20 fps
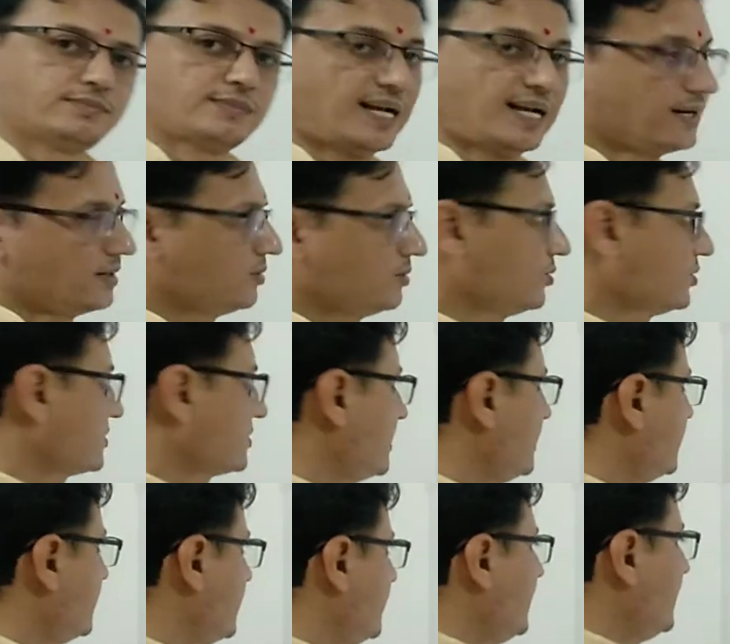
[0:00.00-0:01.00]
Iron
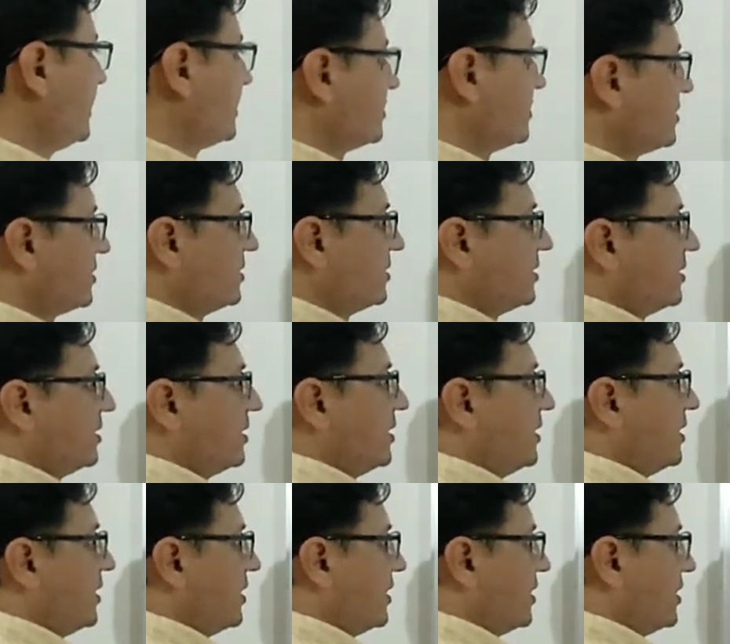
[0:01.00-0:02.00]
oxide. And
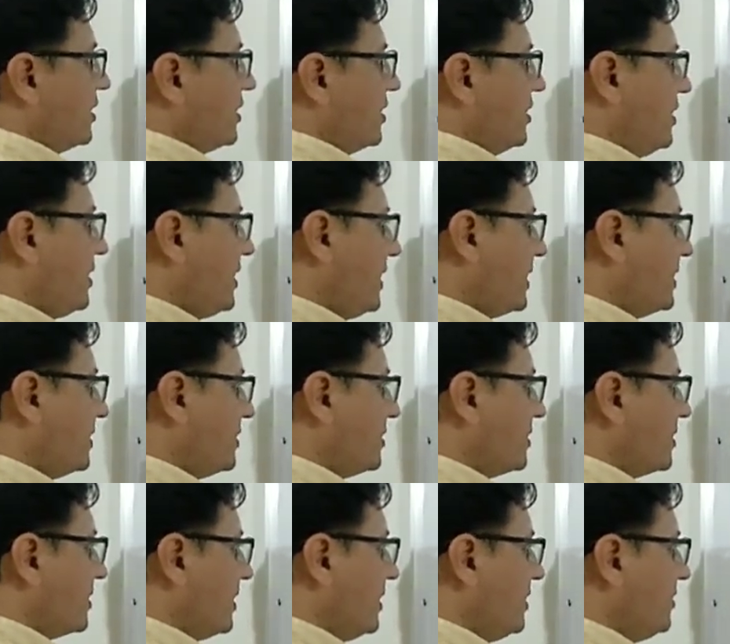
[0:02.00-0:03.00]

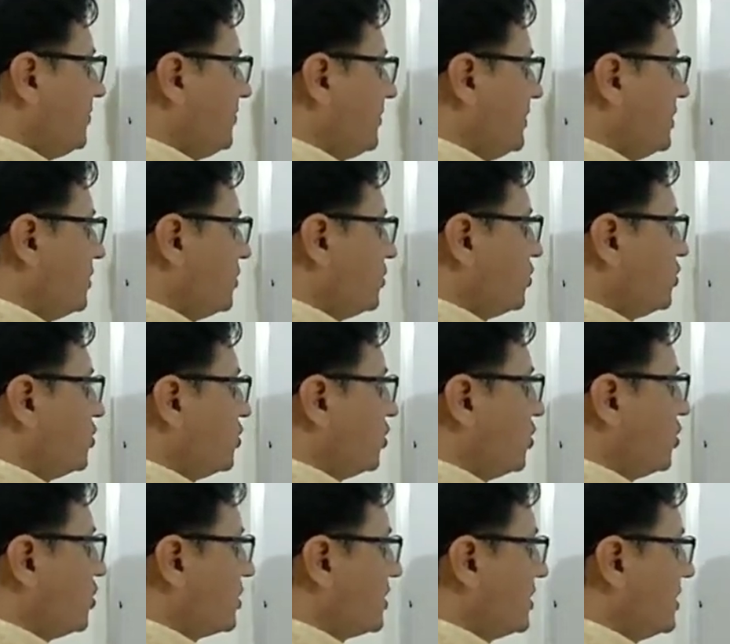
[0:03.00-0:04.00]
again
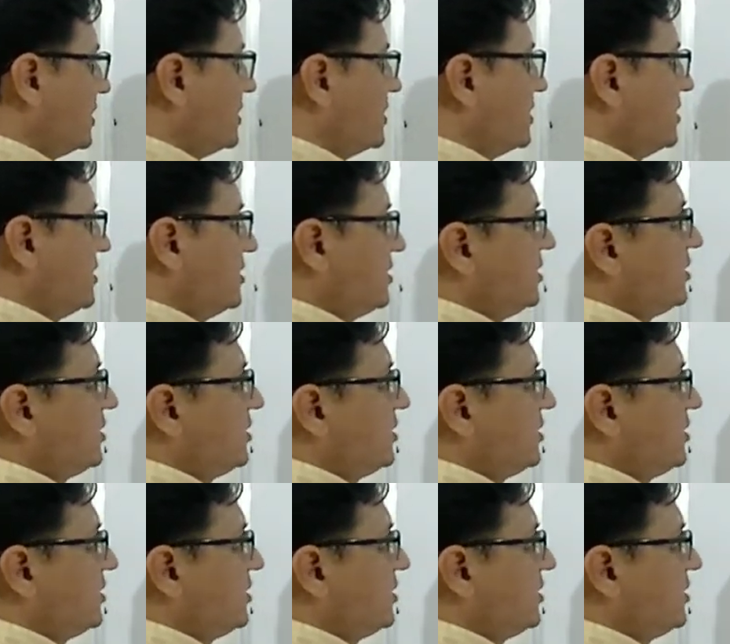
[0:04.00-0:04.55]
Fe2O3. This